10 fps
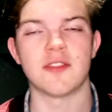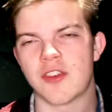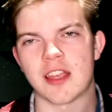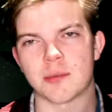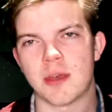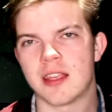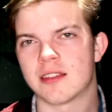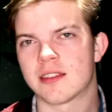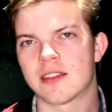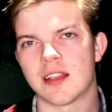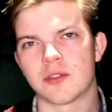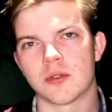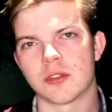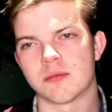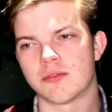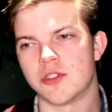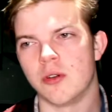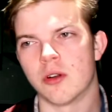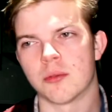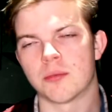It's a fast-paced, side-scrolling
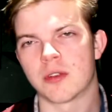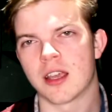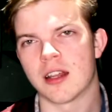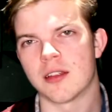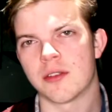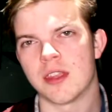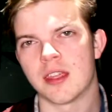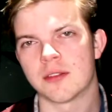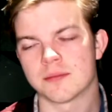shooter kind of thing.